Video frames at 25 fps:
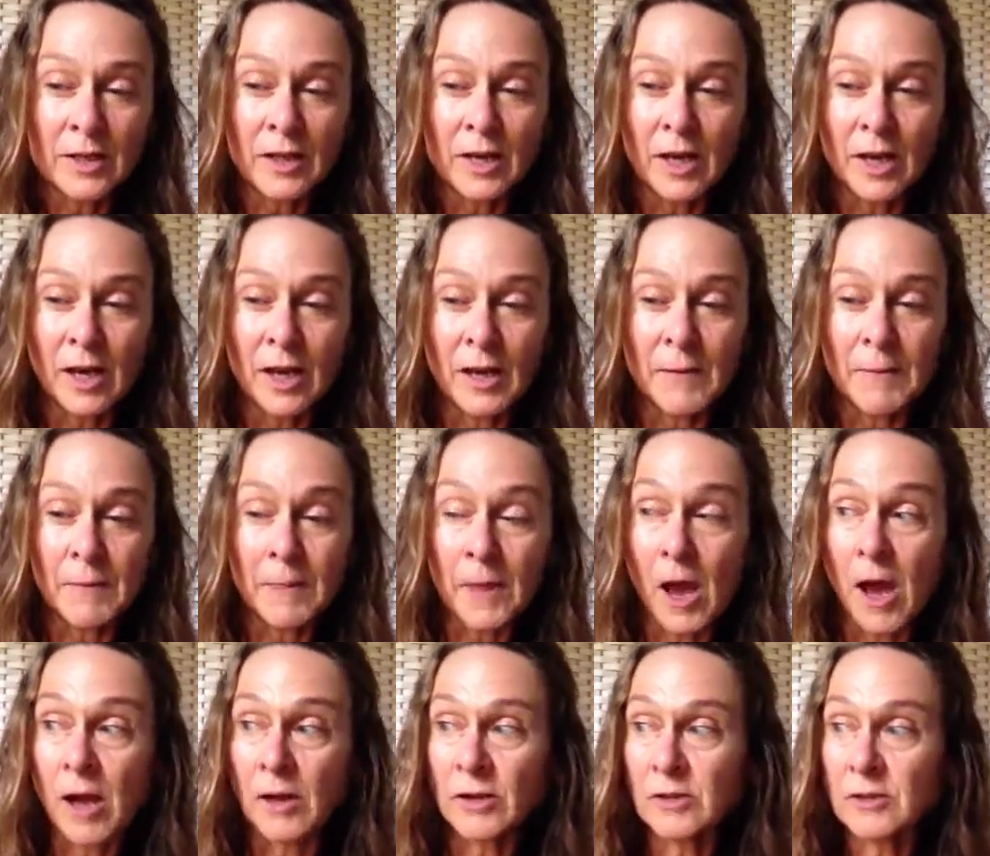
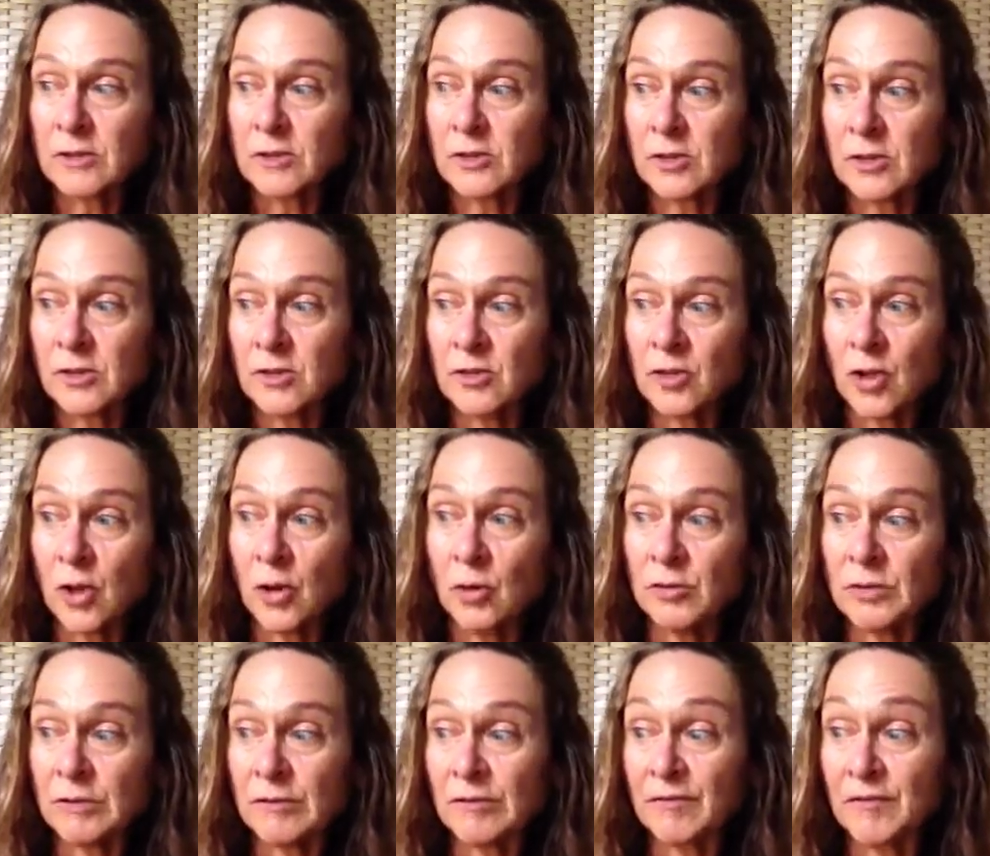not
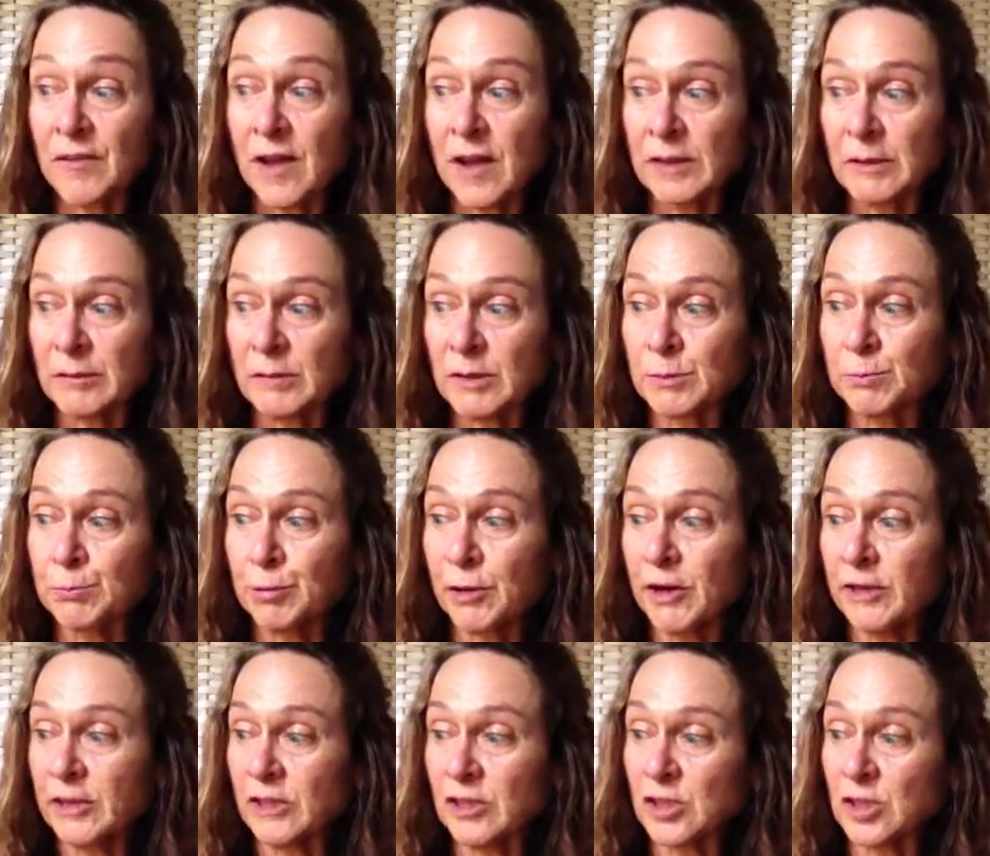condoned. In fact, it was
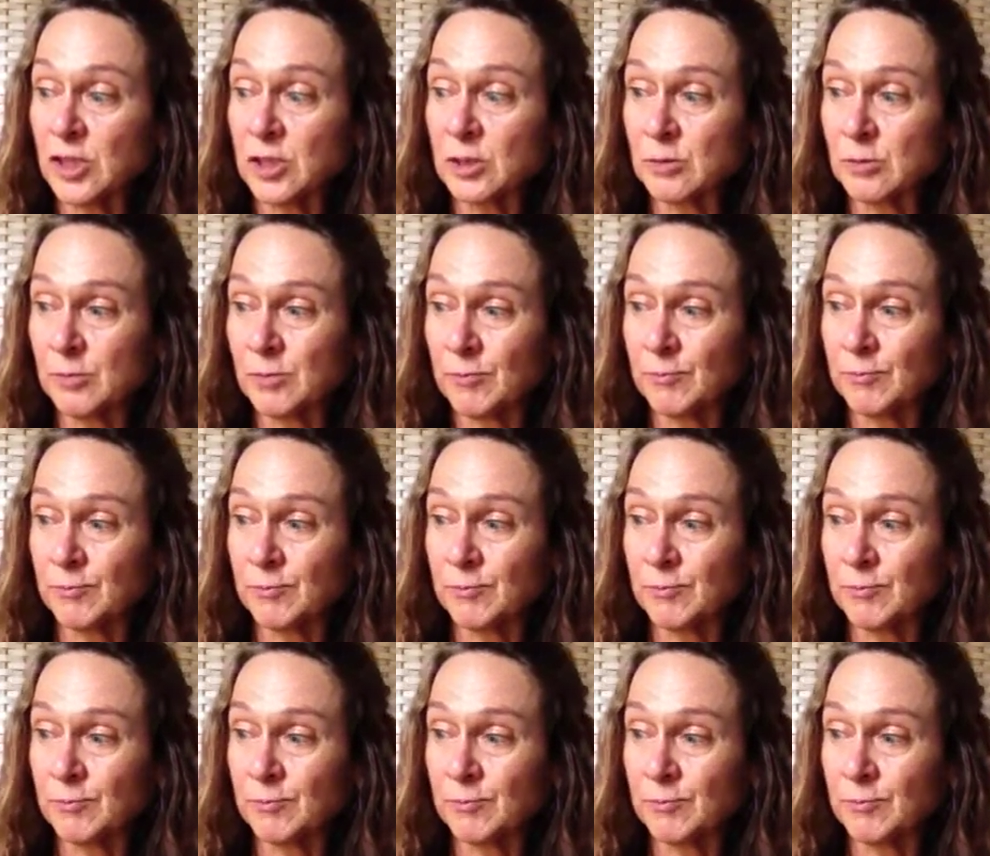punished.